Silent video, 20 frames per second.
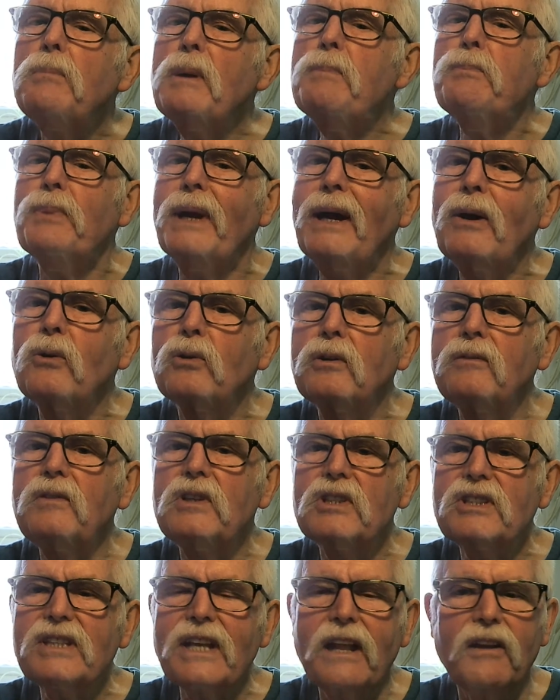Be proud of
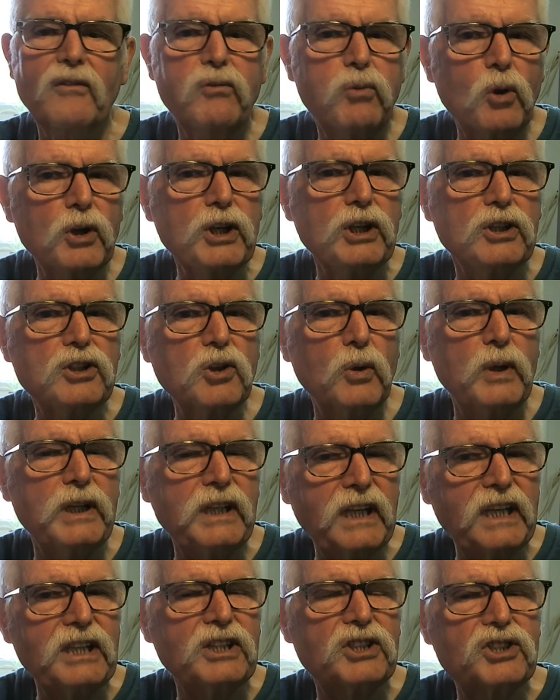yourself, what you're
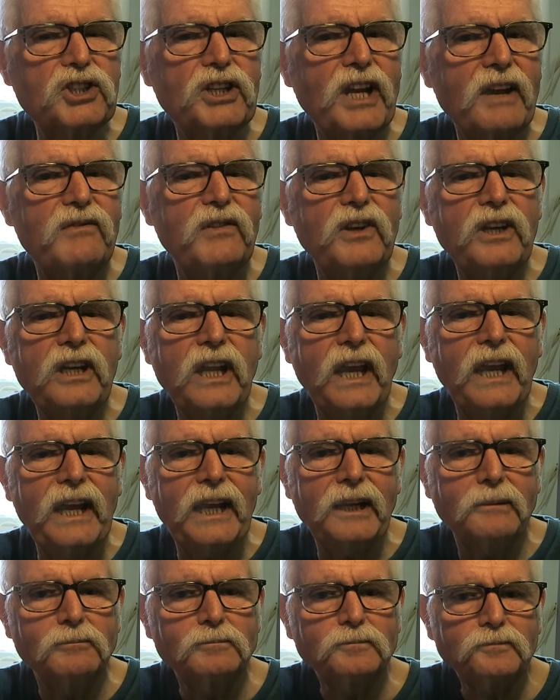doing each and every
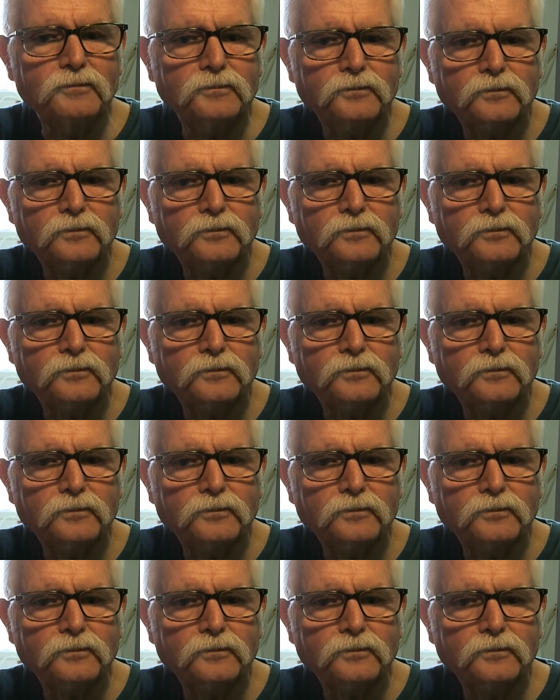day.